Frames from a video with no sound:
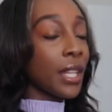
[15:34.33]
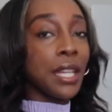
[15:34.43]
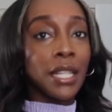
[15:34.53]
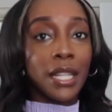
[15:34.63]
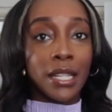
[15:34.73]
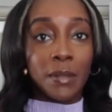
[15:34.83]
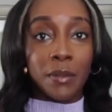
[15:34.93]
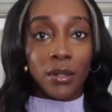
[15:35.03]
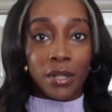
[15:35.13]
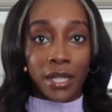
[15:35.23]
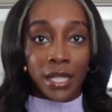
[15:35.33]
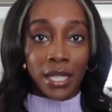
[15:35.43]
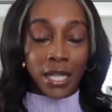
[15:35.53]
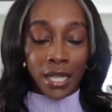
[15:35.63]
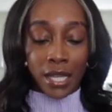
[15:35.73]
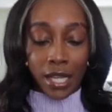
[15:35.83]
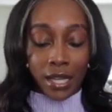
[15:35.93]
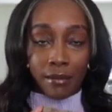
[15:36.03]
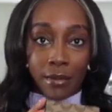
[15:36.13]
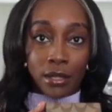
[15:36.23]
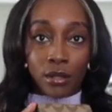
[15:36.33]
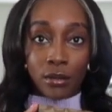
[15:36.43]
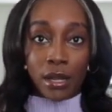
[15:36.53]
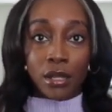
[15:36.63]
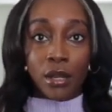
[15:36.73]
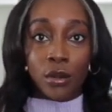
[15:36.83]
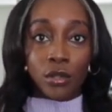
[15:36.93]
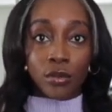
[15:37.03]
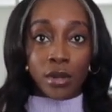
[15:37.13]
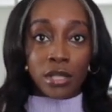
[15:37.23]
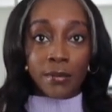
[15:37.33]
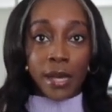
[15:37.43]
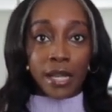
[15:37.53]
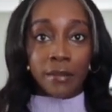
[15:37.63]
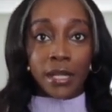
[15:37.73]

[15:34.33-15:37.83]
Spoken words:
and then I just put on my little crossbody,